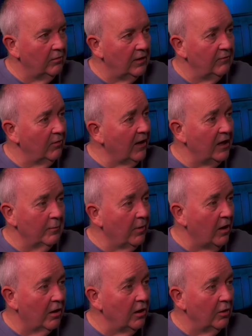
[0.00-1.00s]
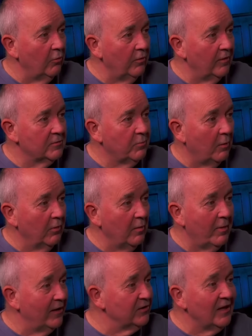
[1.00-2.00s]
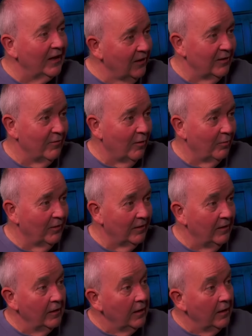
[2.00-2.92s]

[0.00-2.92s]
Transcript: even though Gary Barlow is probably a better singer than Robbie.